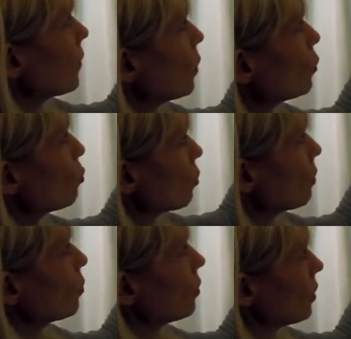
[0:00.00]

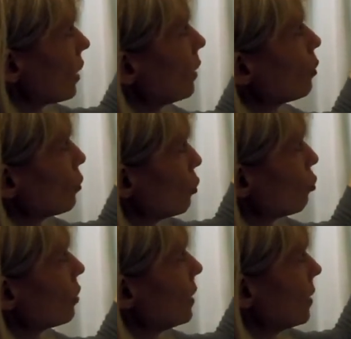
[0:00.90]
usually, the thylakoids are
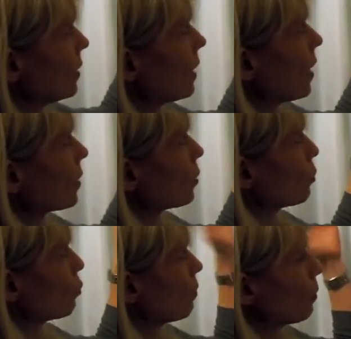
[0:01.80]
usually in stacks,
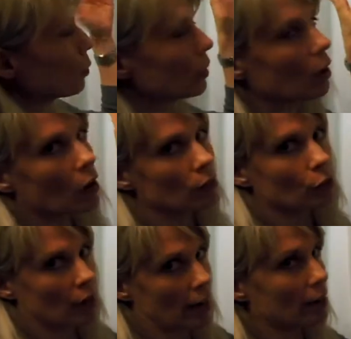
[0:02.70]
which remember we called
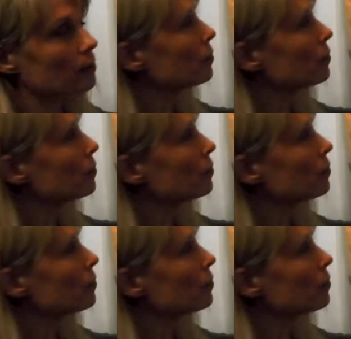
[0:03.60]
grana,